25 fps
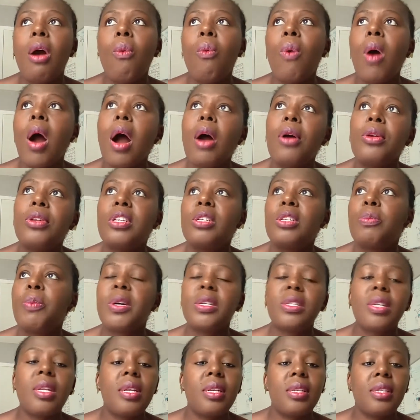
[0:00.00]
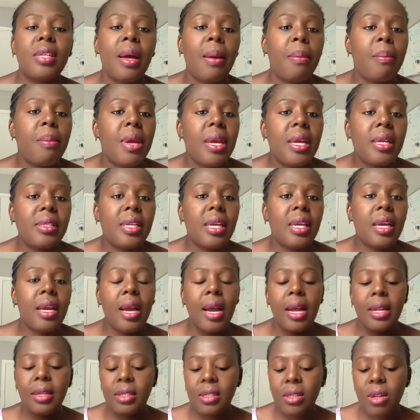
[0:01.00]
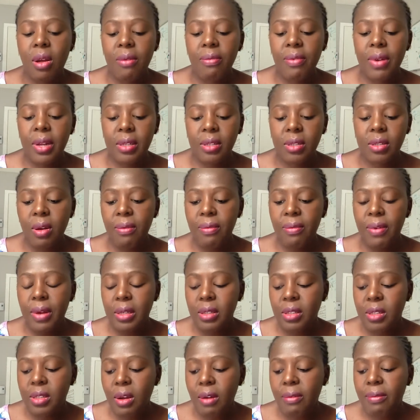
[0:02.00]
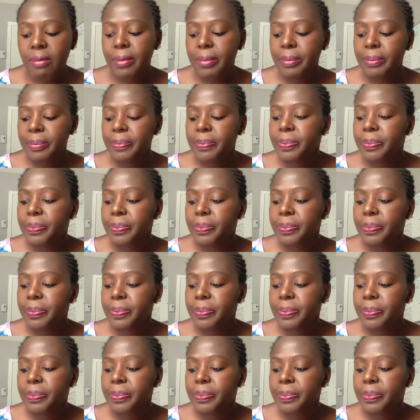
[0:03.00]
Wow, this person is amazing, and stuff and stuff and stuff.